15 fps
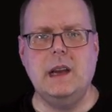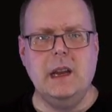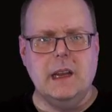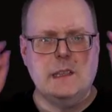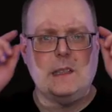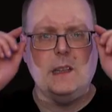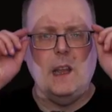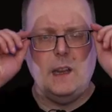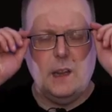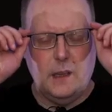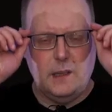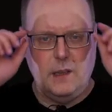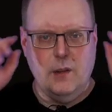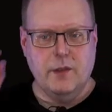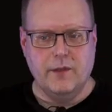It's, it
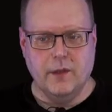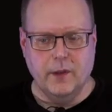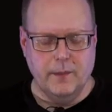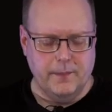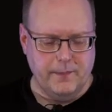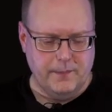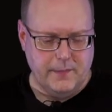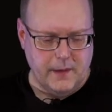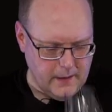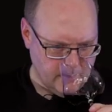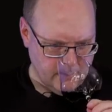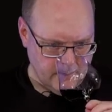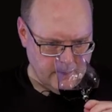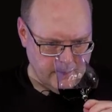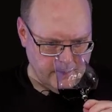is youthful,
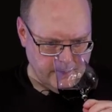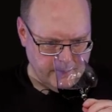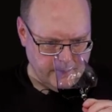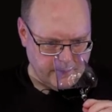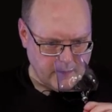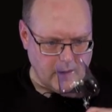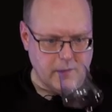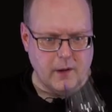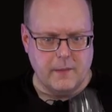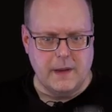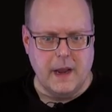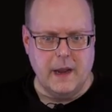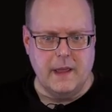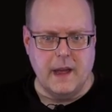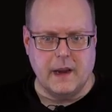though I'm
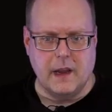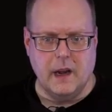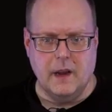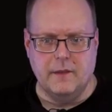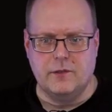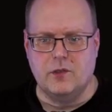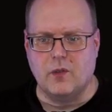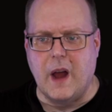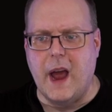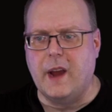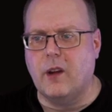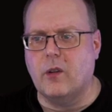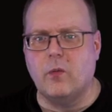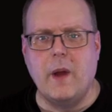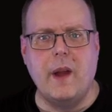getting that kind of
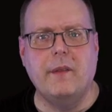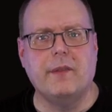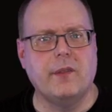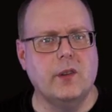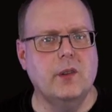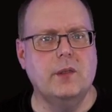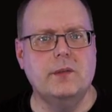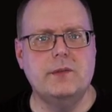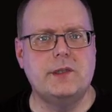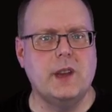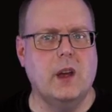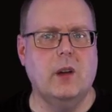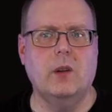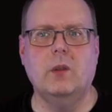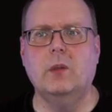drier red fruit.
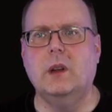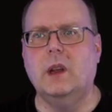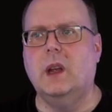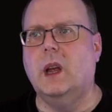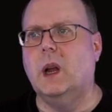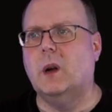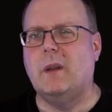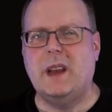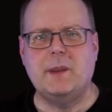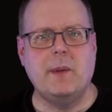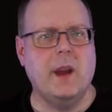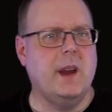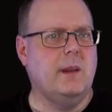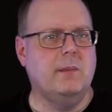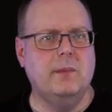So
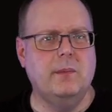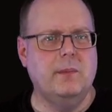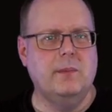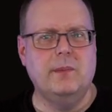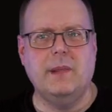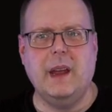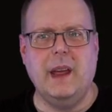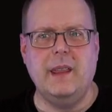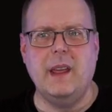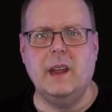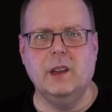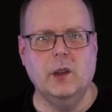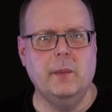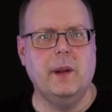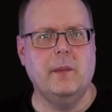raspberry and then a
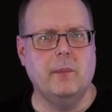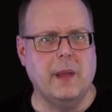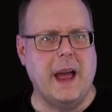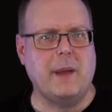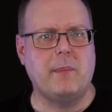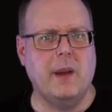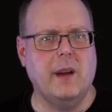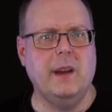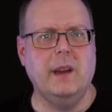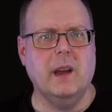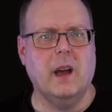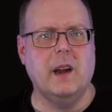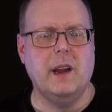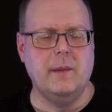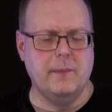little bit of blackberry
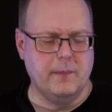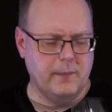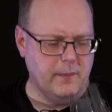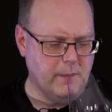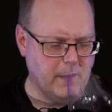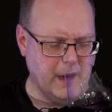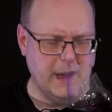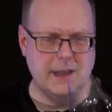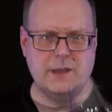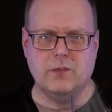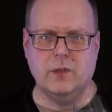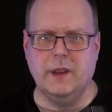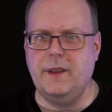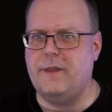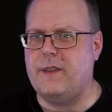on it, but it's
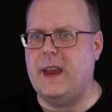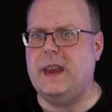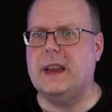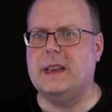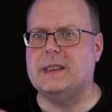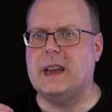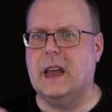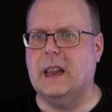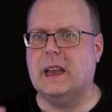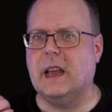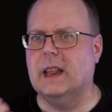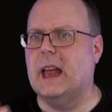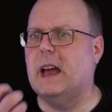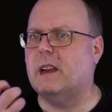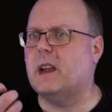really faint. It's not like a
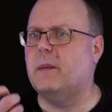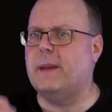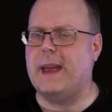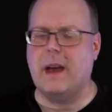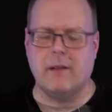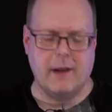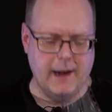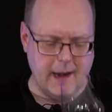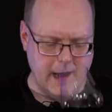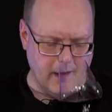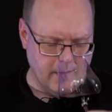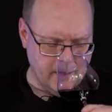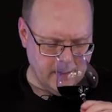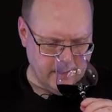lot coming out right now.